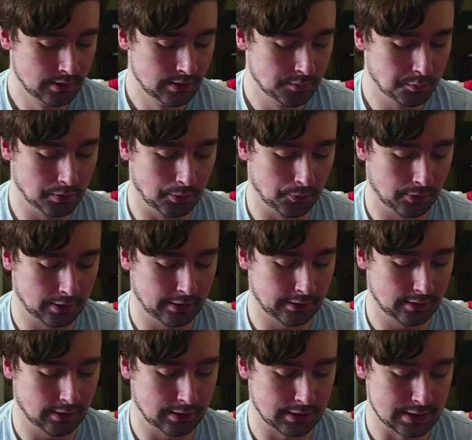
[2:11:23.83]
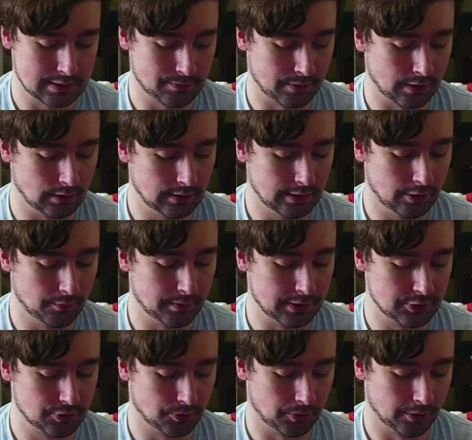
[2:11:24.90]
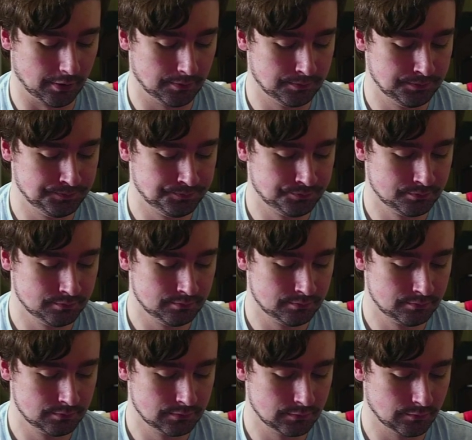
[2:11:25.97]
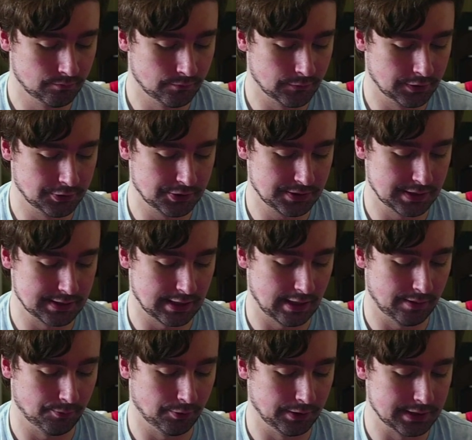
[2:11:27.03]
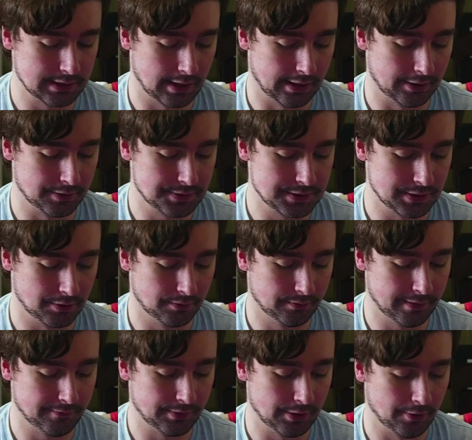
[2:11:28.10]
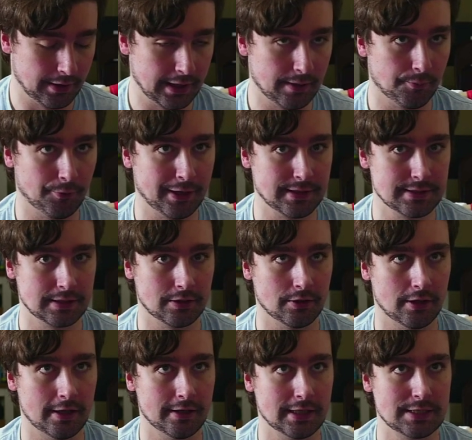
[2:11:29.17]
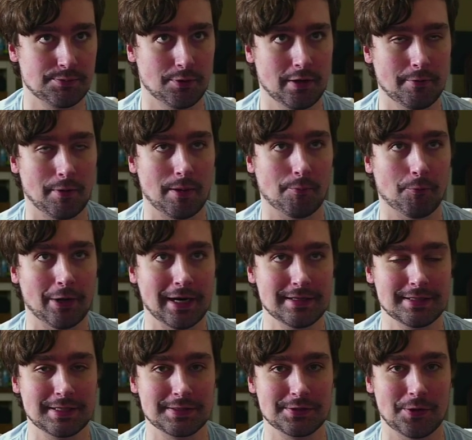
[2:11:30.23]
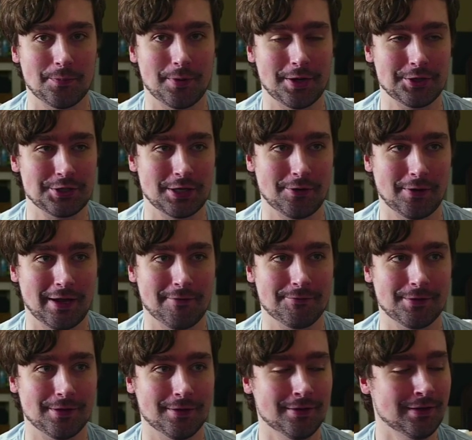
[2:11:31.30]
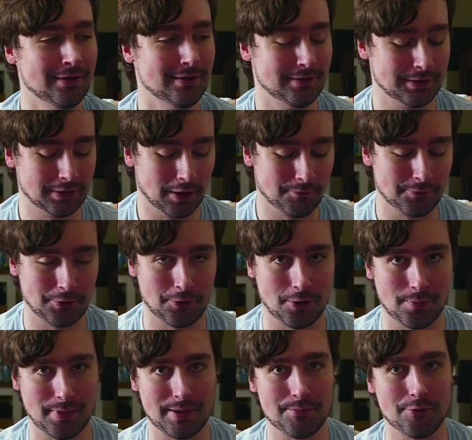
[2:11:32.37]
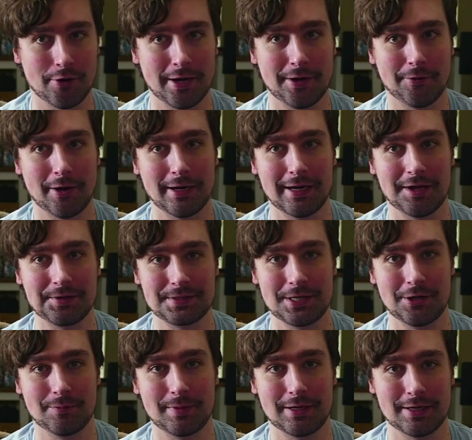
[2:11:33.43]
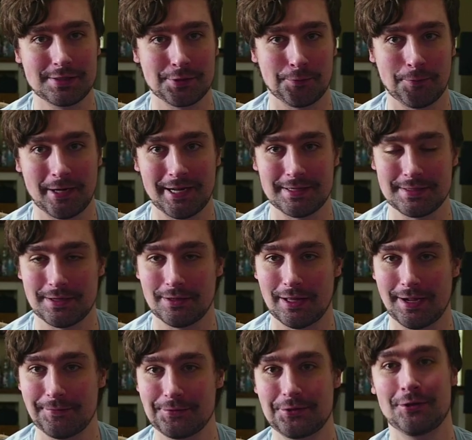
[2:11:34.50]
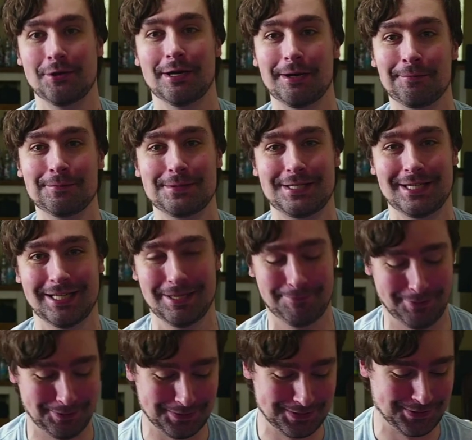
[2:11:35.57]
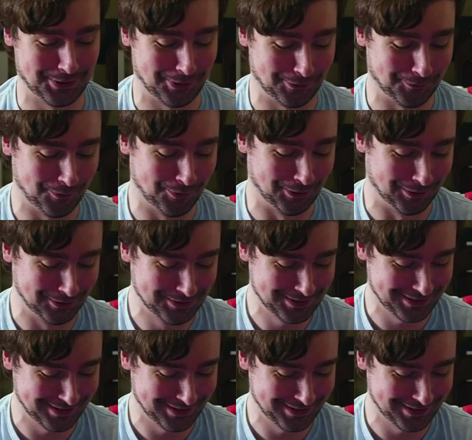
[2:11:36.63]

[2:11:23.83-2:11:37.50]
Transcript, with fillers: But we're gonna cut this one a little bit short, just because I am really tired still, even though I am ranting a lot. That's probably why I'm ranting so much. I don't have the governor on my brain right now telling me not to rant on live streams about Star Wars.